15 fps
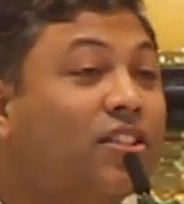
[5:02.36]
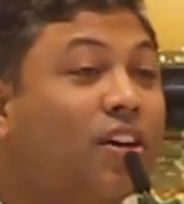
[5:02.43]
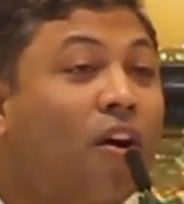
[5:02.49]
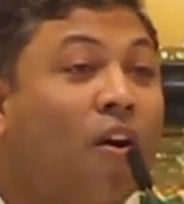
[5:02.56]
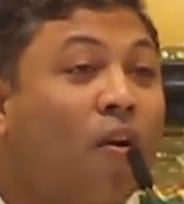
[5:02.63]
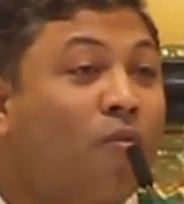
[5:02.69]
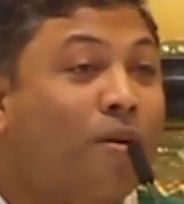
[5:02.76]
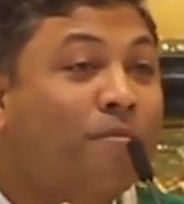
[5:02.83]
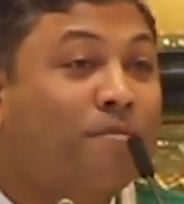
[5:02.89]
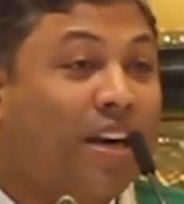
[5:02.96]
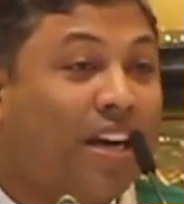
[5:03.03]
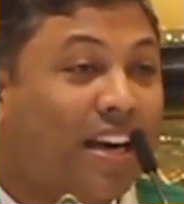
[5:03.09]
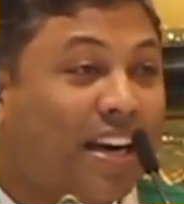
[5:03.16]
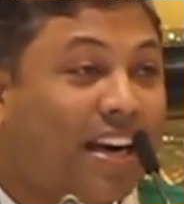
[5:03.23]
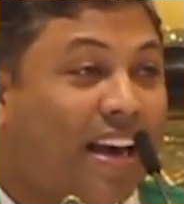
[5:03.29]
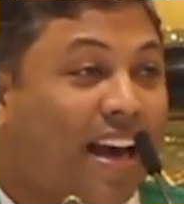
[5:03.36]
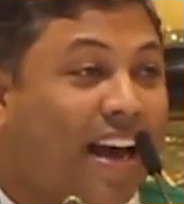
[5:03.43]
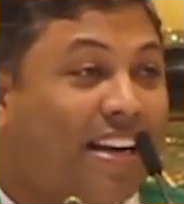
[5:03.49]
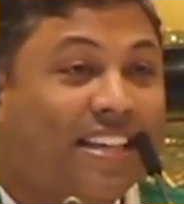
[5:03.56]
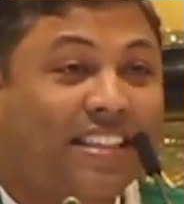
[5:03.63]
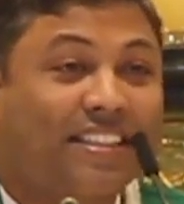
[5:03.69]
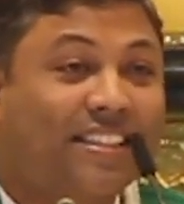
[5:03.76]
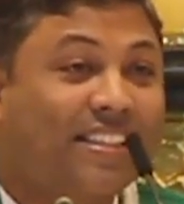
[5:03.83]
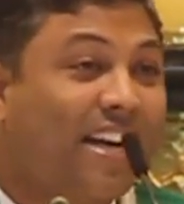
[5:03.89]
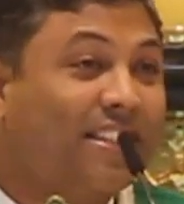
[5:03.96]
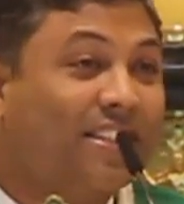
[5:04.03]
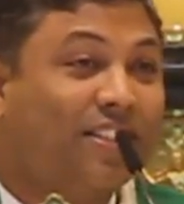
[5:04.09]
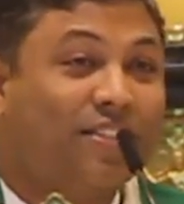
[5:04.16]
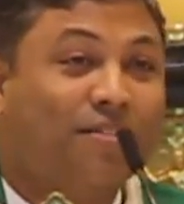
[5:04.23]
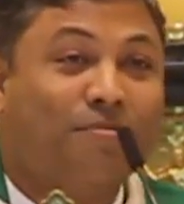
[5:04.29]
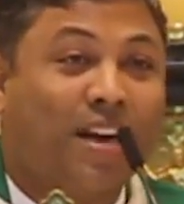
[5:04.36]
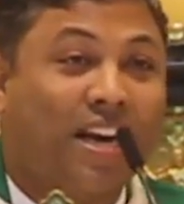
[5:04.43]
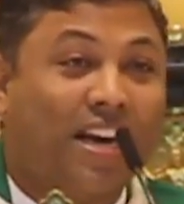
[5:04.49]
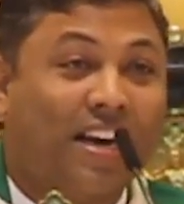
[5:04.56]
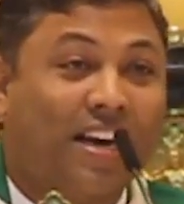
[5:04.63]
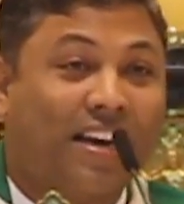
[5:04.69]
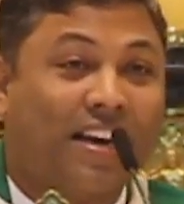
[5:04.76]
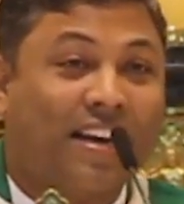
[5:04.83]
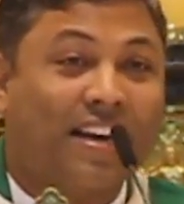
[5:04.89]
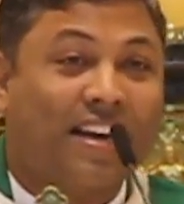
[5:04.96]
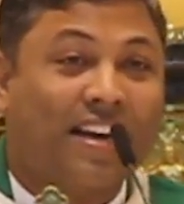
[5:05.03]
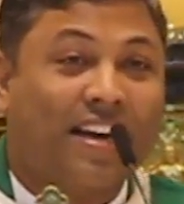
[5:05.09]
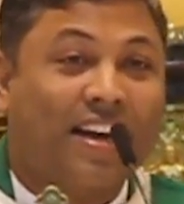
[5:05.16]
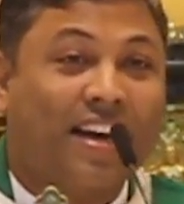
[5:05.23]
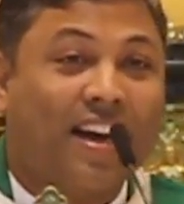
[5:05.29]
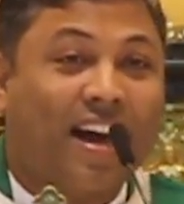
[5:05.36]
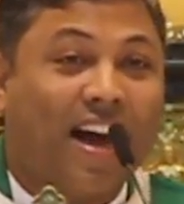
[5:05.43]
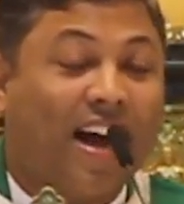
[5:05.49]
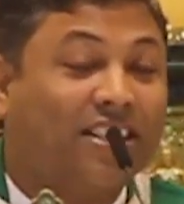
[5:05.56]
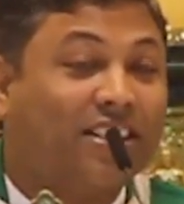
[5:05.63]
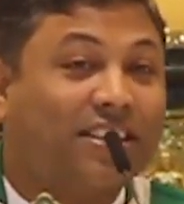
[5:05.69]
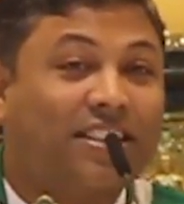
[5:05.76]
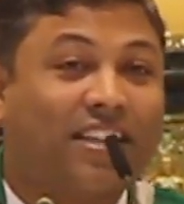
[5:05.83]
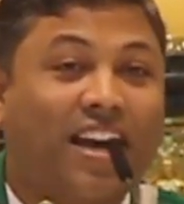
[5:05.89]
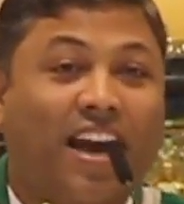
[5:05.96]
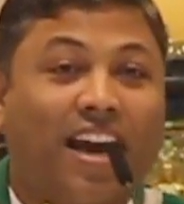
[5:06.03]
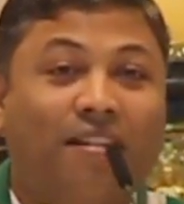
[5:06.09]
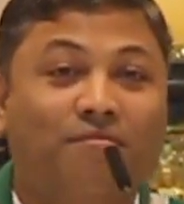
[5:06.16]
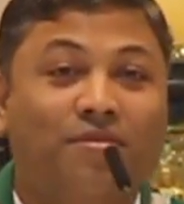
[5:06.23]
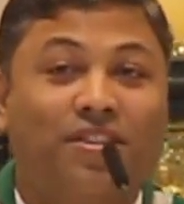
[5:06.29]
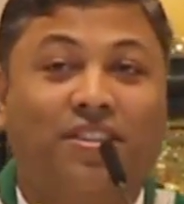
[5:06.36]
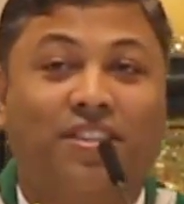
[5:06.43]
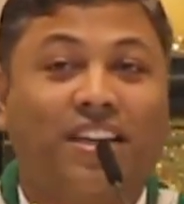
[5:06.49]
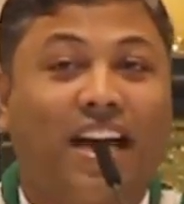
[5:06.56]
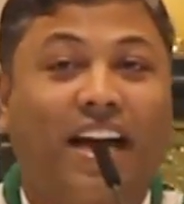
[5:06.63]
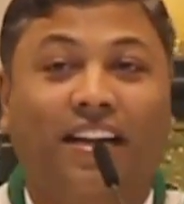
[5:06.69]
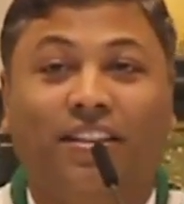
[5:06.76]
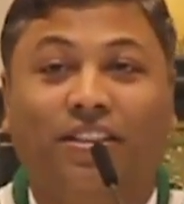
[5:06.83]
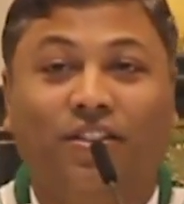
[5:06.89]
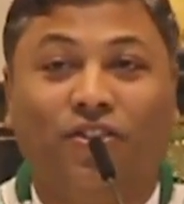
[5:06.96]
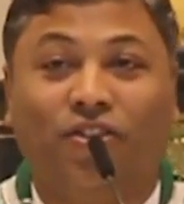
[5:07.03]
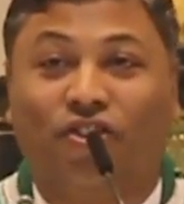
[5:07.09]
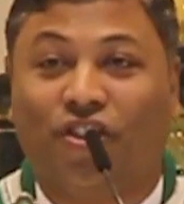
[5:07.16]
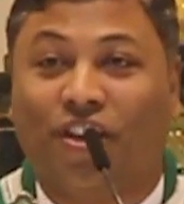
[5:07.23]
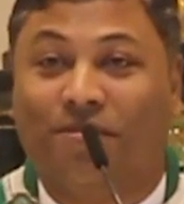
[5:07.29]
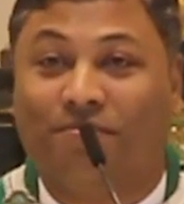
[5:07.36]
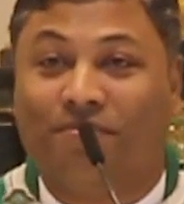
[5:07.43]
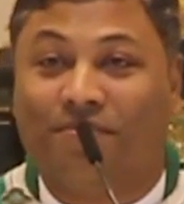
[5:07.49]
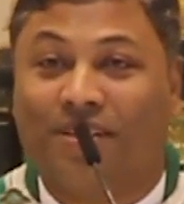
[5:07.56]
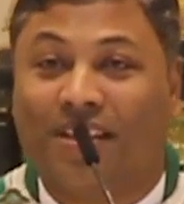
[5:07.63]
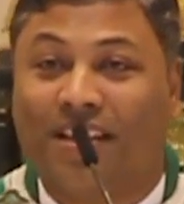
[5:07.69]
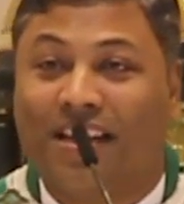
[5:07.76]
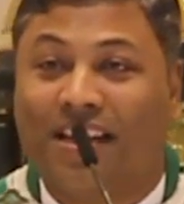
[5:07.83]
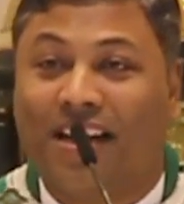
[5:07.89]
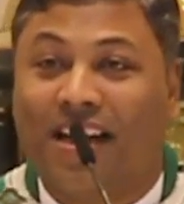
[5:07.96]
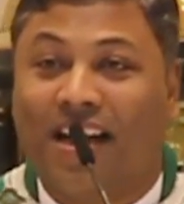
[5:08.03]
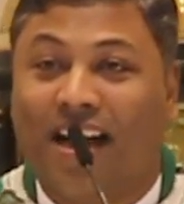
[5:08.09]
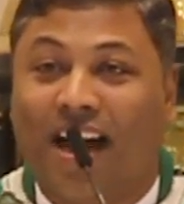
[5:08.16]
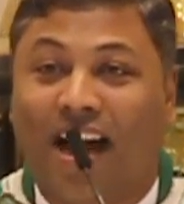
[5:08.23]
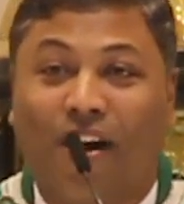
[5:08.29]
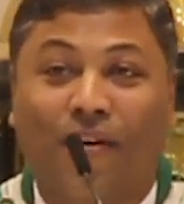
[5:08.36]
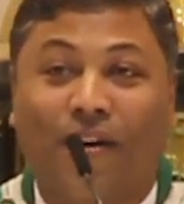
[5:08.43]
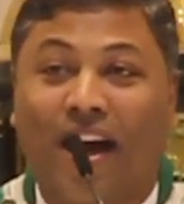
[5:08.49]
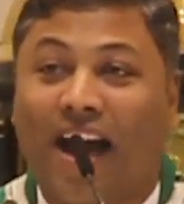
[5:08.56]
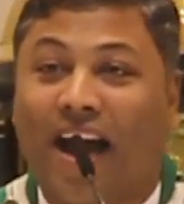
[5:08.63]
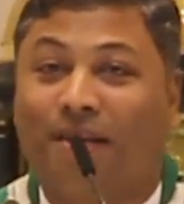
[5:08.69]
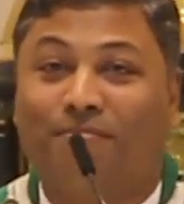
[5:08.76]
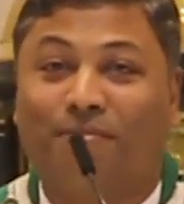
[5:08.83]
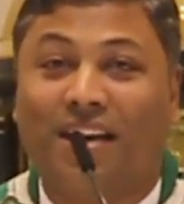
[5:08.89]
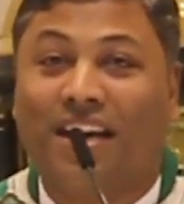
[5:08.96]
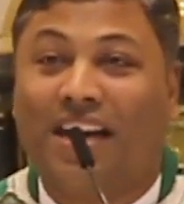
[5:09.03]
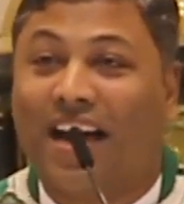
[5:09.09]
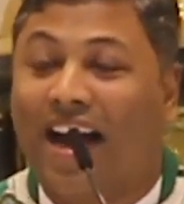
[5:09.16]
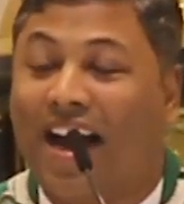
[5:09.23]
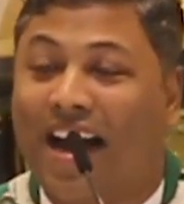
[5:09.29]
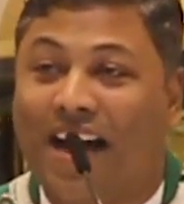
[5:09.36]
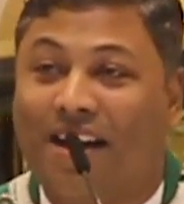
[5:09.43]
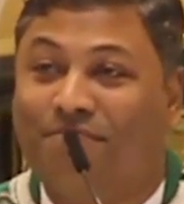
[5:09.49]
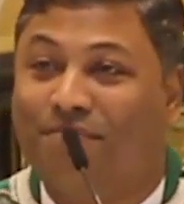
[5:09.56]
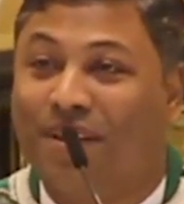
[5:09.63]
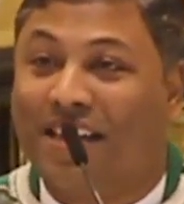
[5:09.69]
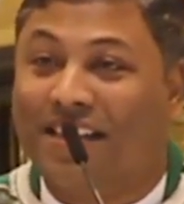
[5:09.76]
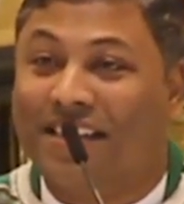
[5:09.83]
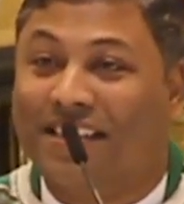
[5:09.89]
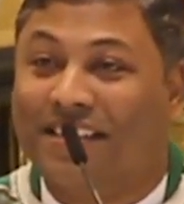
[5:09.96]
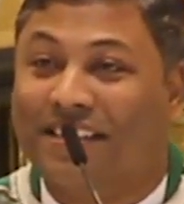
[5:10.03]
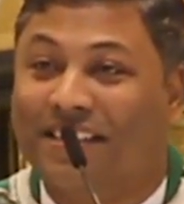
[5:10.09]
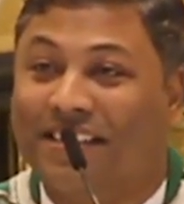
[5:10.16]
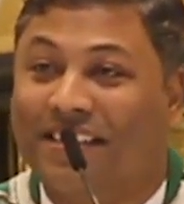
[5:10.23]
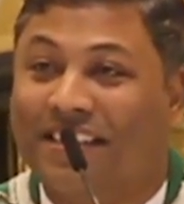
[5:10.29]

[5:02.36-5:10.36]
over me, and he says to me, 'I just came to tell you, Jim, how happy I have been.